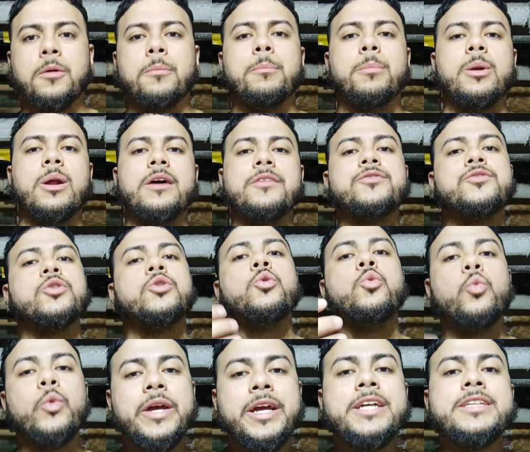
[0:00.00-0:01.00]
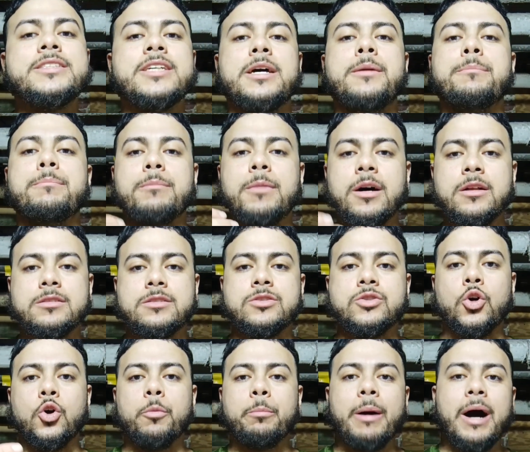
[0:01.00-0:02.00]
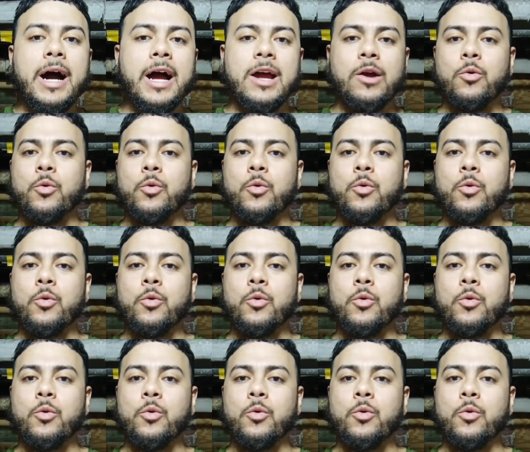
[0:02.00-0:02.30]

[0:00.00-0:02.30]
But after the weeks and months go by